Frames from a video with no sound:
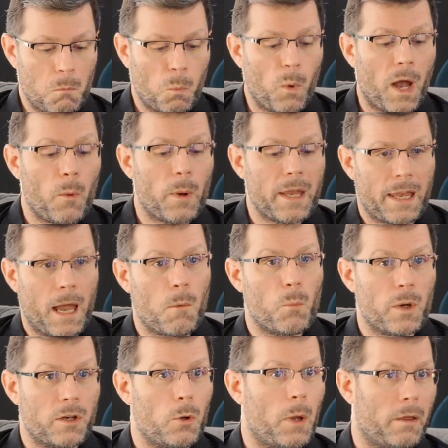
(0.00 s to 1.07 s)
Where we can,
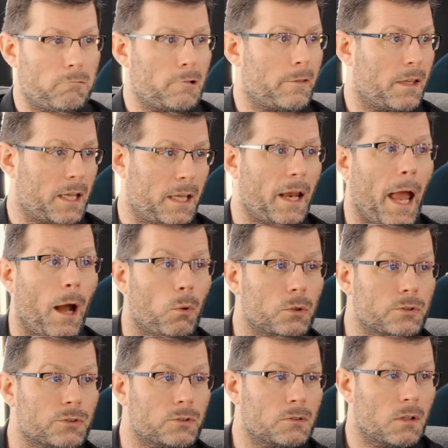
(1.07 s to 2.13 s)
we do everything
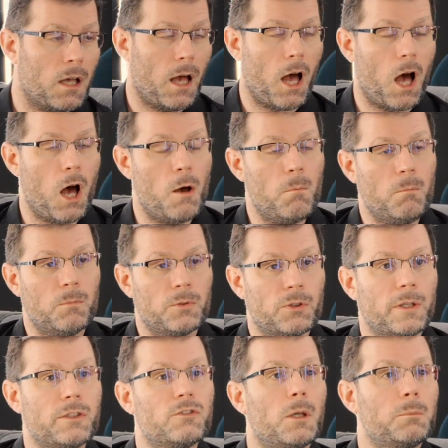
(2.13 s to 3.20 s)
in-house. So
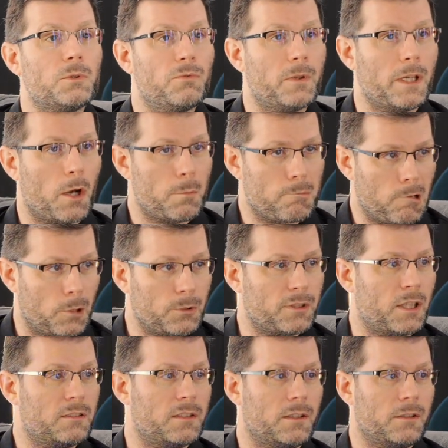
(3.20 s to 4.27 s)
in terms of video
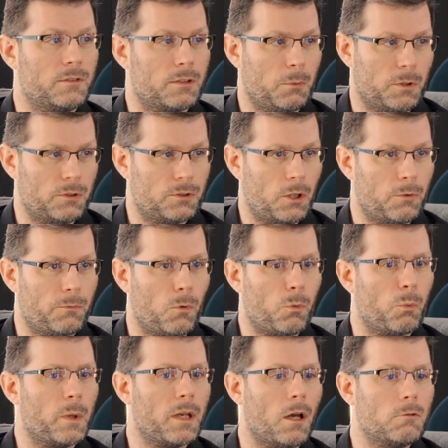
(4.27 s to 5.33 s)
processing, so on and so
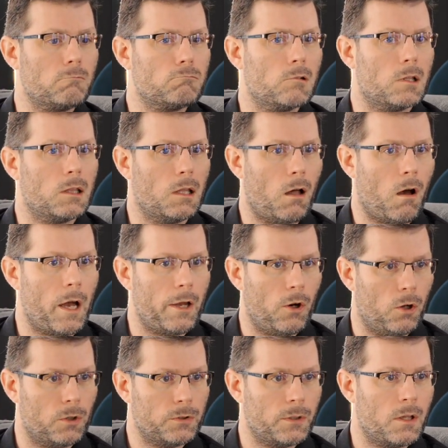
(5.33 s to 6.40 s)
forth, we don't rely
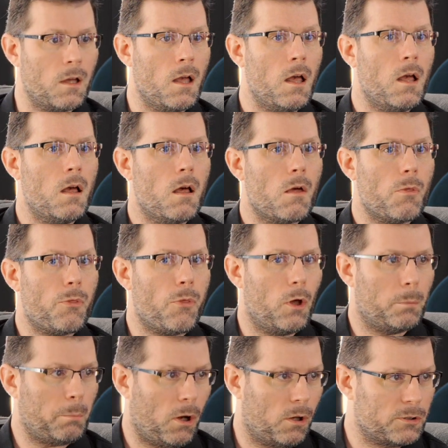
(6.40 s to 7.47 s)
on
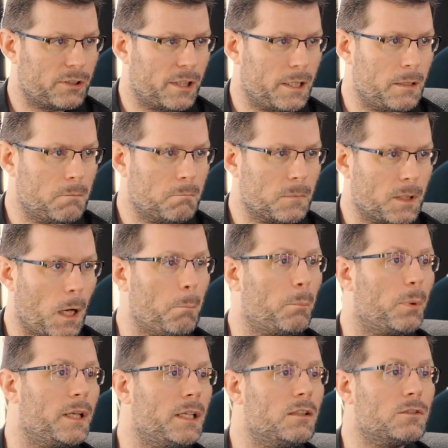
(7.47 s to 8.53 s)
third-party
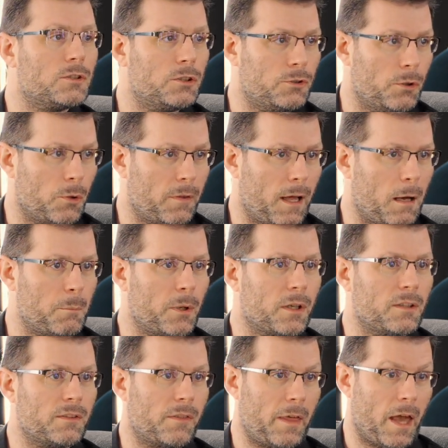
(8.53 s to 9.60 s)
companies to do that
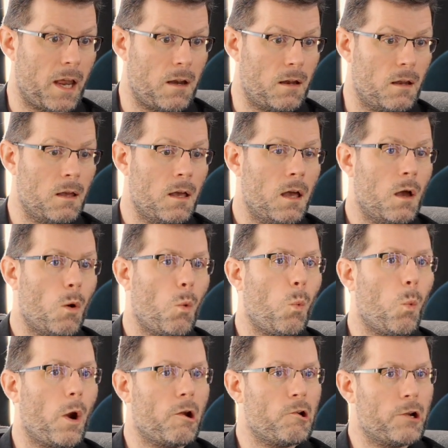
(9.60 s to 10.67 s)
because then
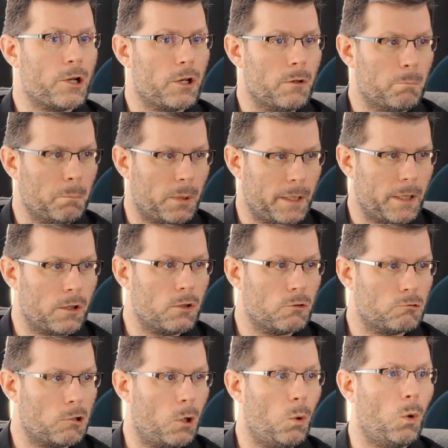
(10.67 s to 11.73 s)
we're in complete
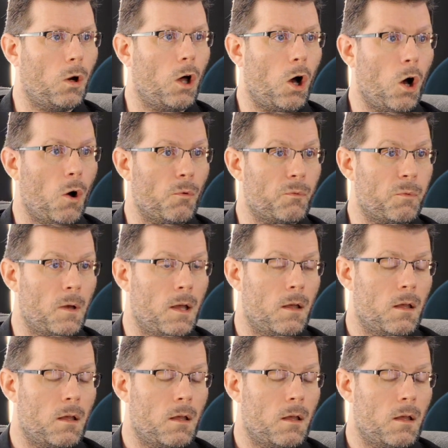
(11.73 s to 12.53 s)
control of